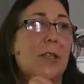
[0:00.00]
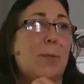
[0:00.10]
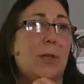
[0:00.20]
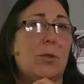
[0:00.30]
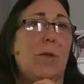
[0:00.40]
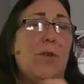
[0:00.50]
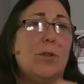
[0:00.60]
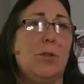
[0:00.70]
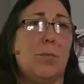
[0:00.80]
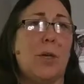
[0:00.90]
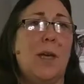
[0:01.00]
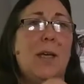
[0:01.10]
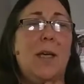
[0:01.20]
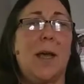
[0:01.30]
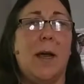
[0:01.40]
especially for super
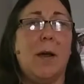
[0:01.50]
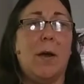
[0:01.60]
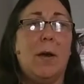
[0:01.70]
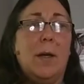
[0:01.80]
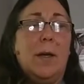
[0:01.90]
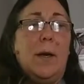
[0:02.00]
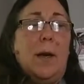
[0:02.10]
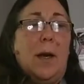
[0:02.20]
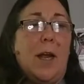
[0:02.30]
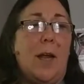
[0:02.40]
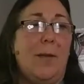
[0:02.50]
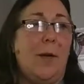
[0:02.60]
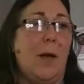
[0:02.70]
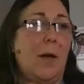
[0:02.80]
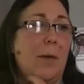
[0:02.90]
kinky hair,
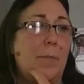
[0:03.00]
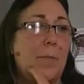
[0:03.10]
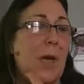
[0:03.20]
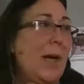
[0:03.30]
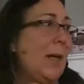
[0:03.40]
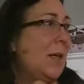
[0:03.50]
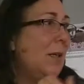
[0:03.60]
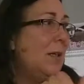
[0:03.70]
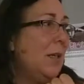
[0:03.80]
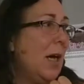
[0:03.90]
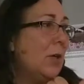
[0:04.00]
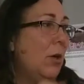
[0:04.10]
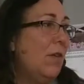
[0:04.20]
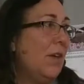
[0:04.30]
and I had gotten a knockoff.